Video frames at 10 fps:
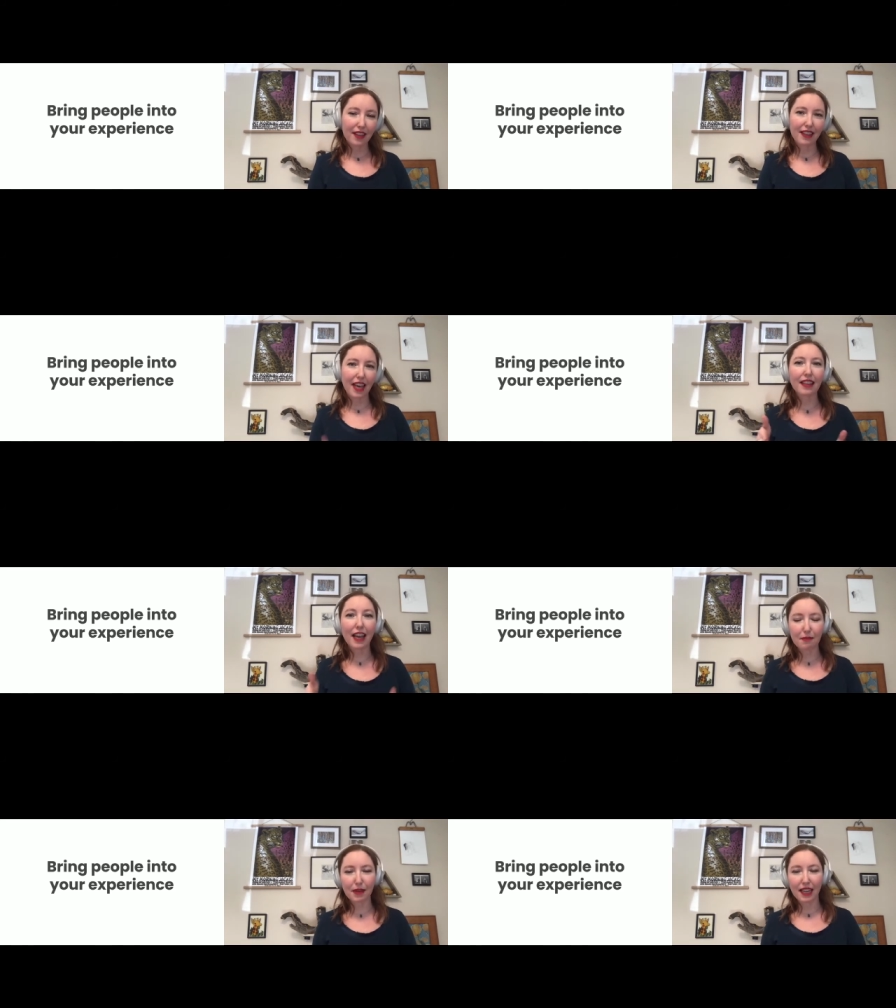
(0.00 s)
that
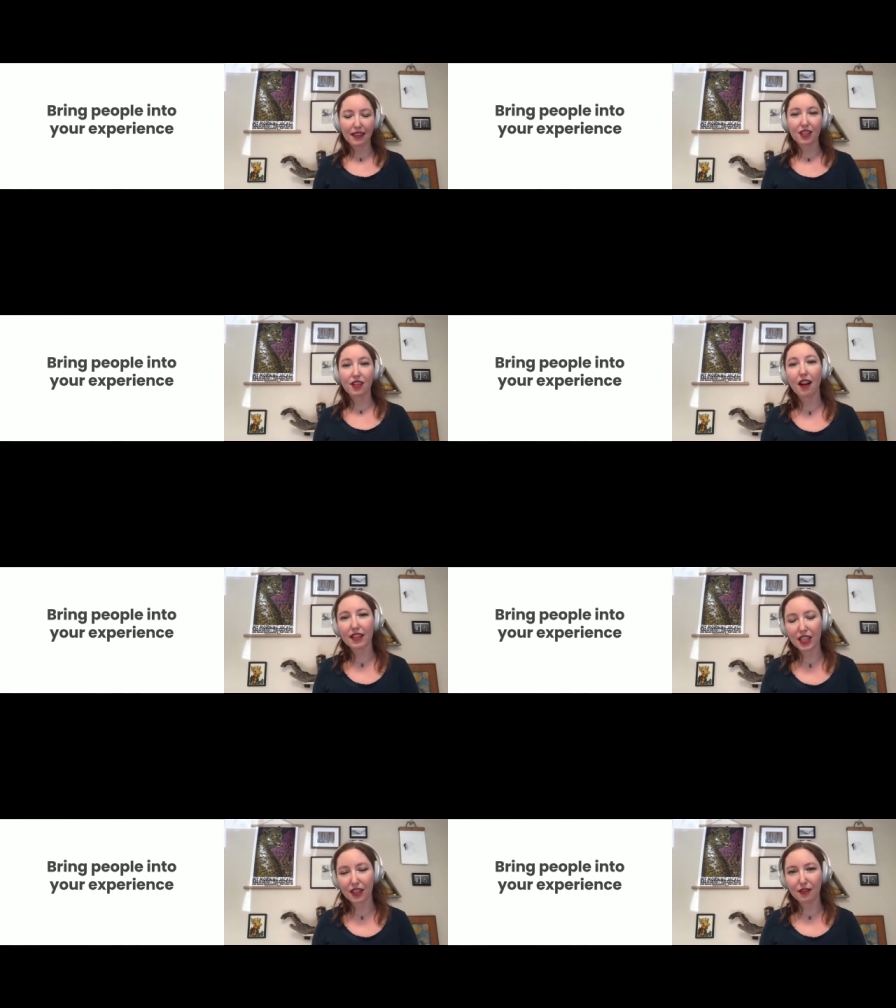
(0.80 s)
led me to talk
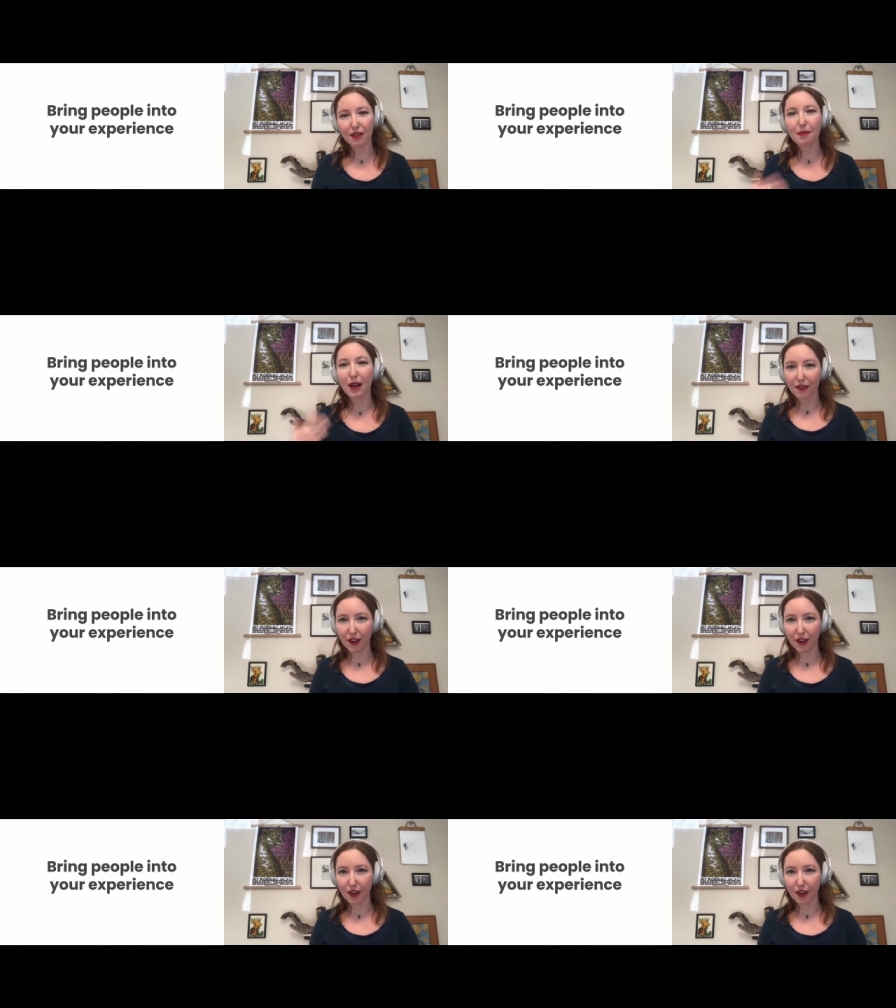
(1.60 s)
to you about
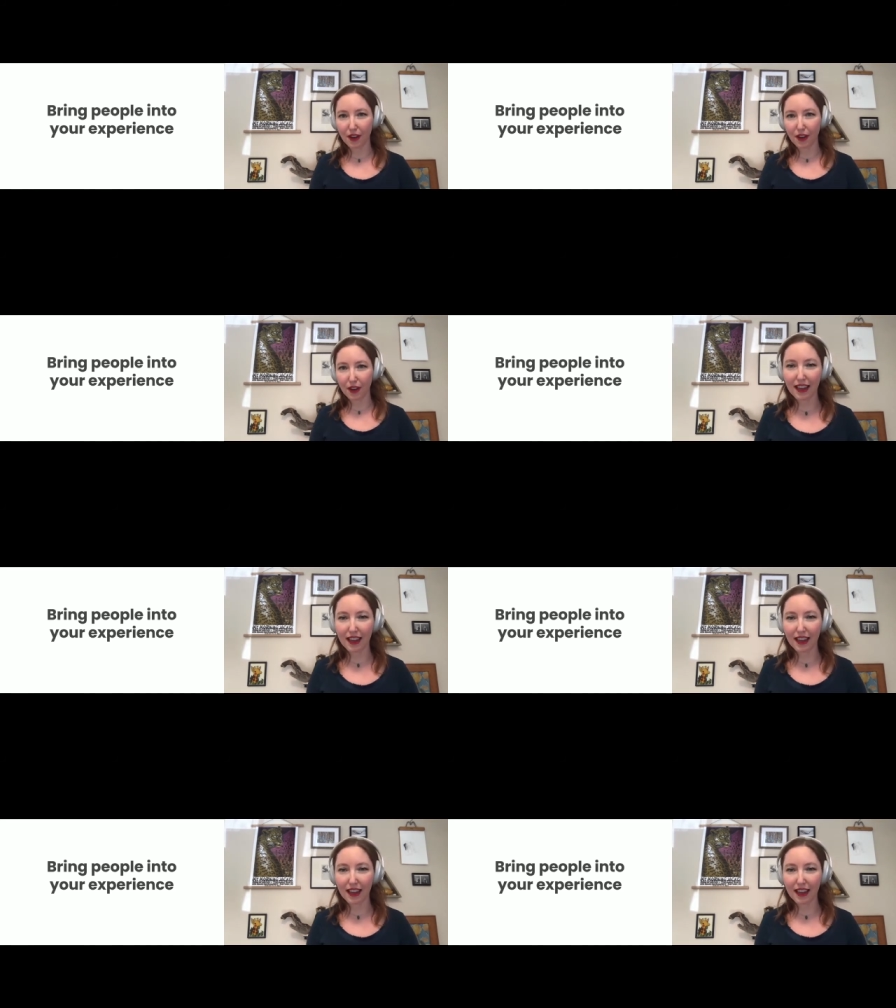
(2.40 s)
voting today and